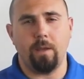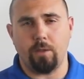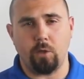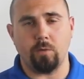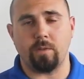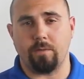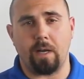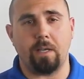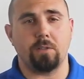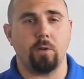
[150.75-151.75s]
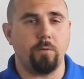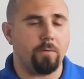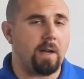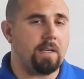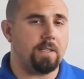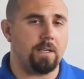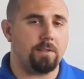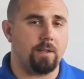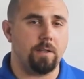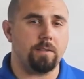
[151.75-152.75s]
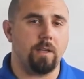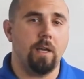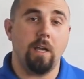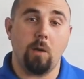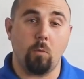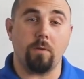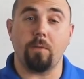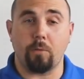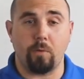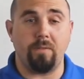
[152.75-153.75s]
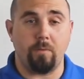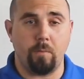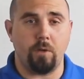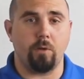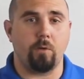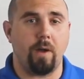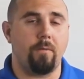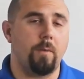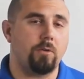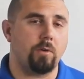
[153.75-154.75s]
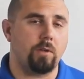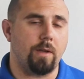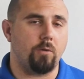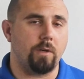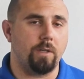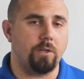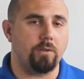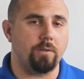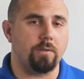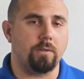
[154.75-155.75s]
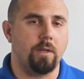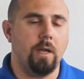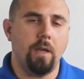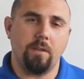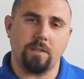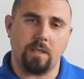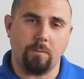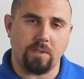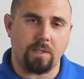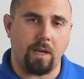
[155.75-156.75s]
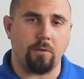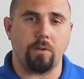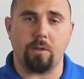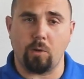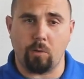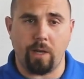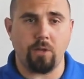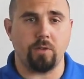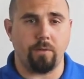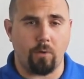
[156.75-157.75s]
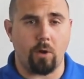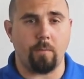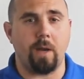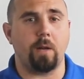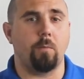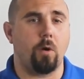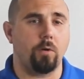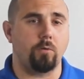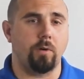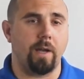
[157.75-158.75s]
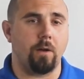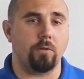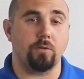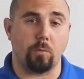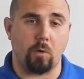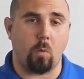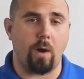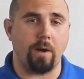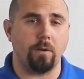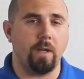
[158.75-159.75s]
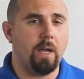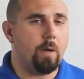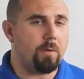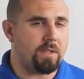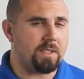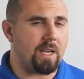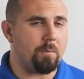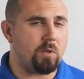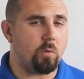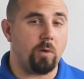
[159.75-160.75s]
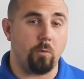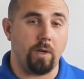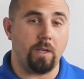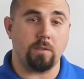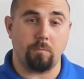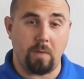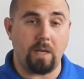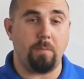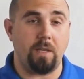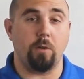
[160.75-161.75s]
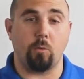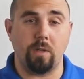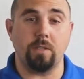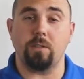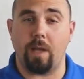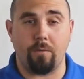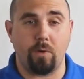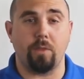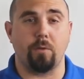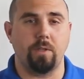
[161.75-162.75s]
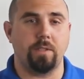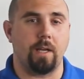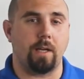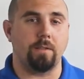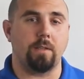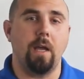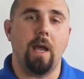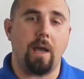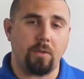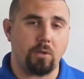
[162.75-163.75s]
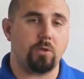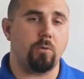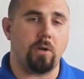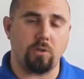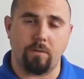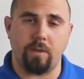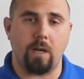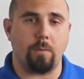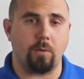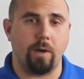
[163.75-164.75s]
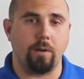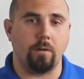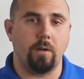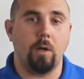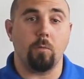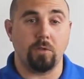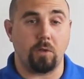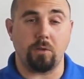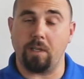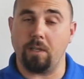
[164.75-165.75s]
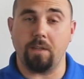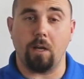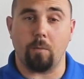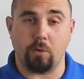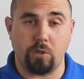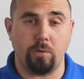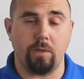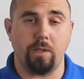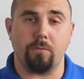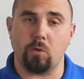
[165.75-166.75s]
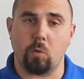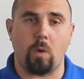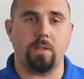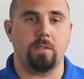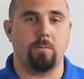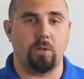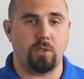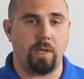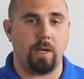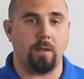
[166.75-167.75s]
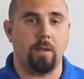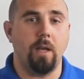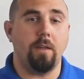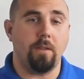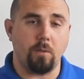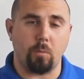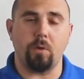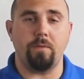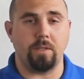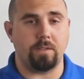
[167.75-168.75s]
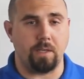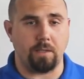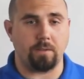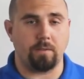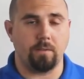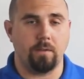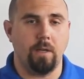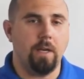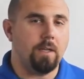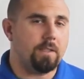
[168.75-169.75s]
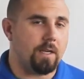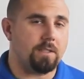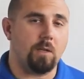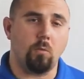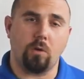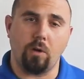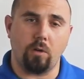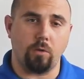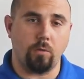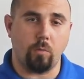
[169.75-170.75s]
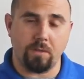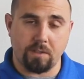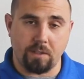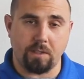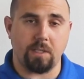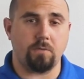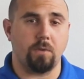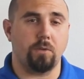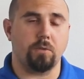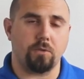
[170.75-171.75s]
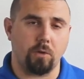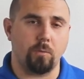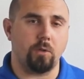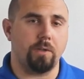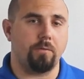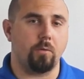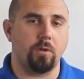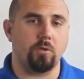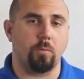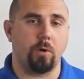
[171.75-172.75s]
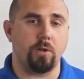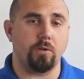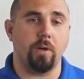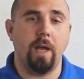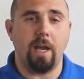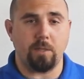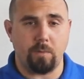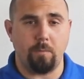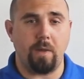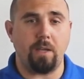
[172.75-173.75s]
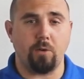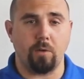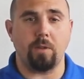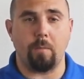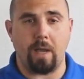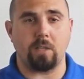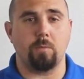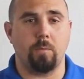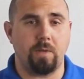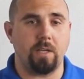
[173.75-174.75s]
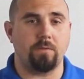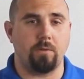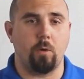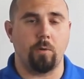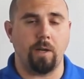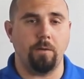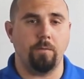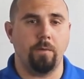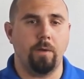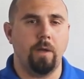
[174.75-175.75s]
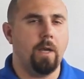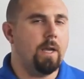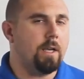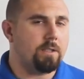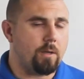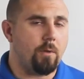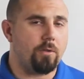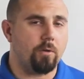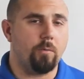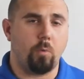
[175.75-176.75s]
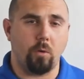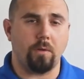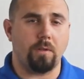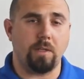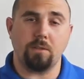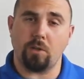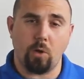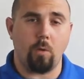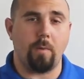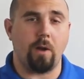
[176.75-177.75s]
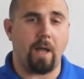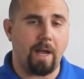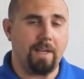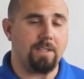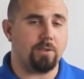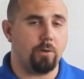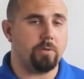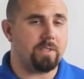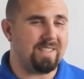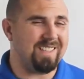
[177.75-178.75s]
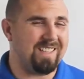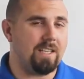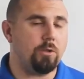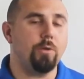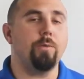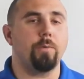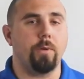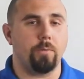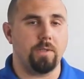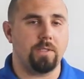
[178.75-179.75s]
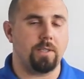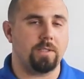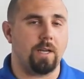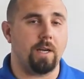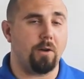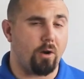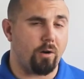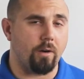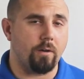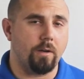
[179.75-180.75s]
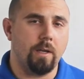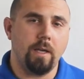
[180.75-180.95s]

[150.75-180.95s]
The use of ISO fine test dust in one of the 3 familiar gravimetric level conditions. The same standard and location of automatic particle counters are required, but the time between readings may be decreased to every 30 seconds at the discretion of the operator, resulting in the opportunity for twice as much data than the previous test. Testing will conclude once the test filter's terminal differential pressure has been met during the maximum test flow rate. Some other important things to know about ISO CD 23369 are,